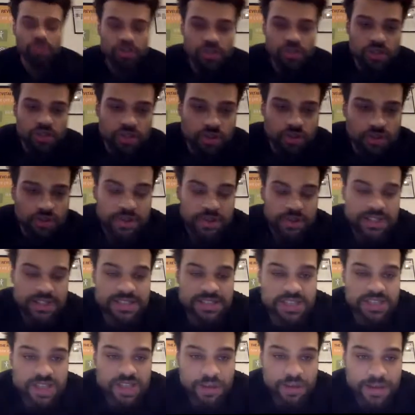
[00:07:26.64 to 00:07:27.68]
do is
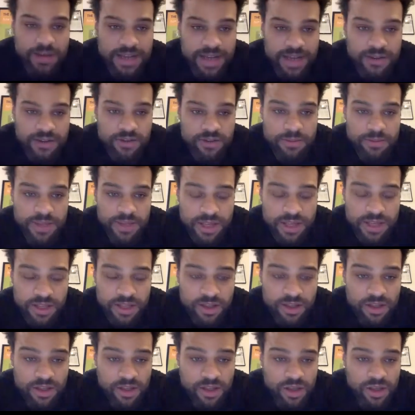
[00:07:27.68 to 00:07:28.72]
slow it down a bit,
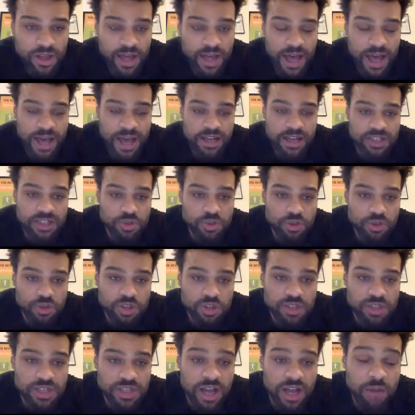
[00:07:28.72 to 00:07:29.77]
and I
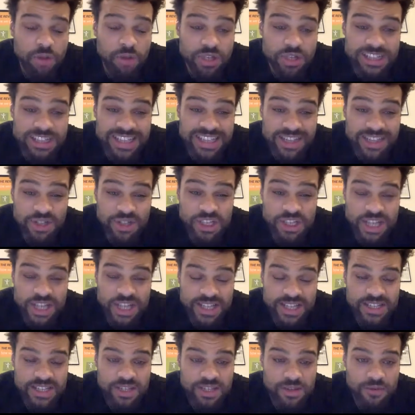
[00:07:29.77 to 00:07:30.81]
want you to take your
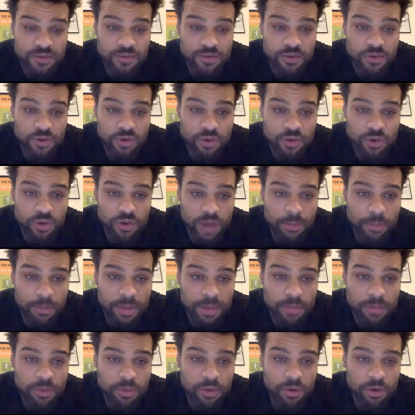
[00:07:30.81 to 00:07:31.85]
chest to the floor a
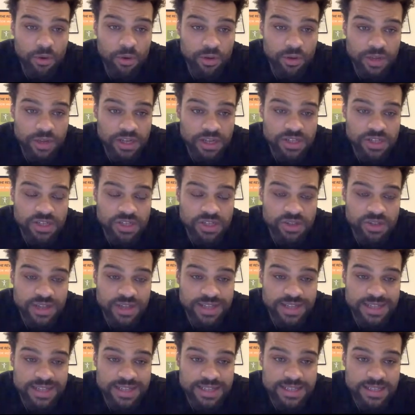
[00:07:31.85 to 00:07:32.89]
bit more, and then just do
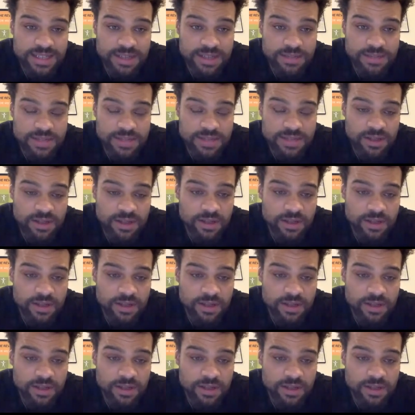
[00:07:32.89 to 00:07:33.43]
that 10 times.